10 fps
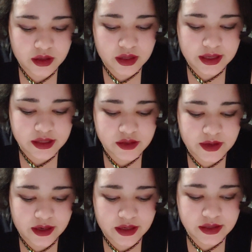Yeah,
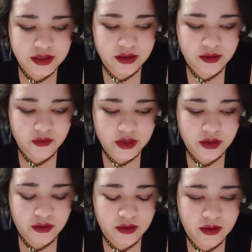surroundings aren't
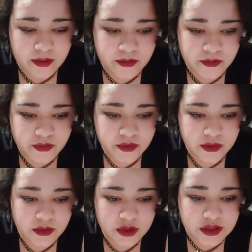real.
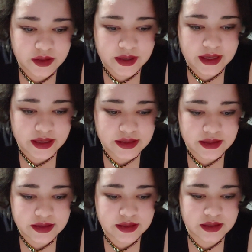So I guess
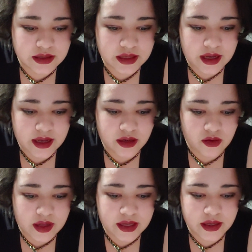it's kind of
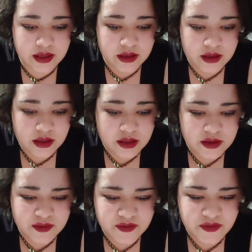like
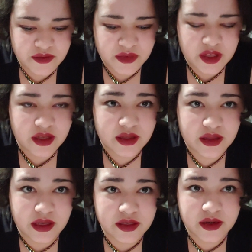
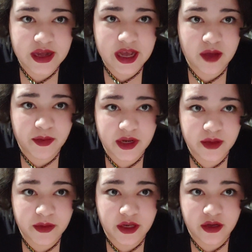things are
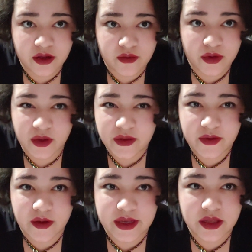happening, but you don't really
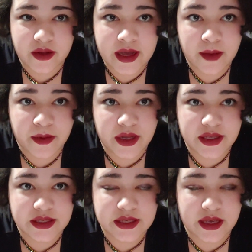feel like they're happening.
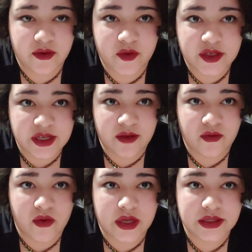It's kind of a
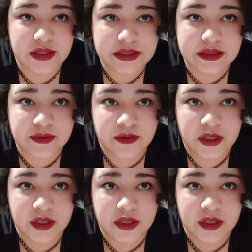tough one to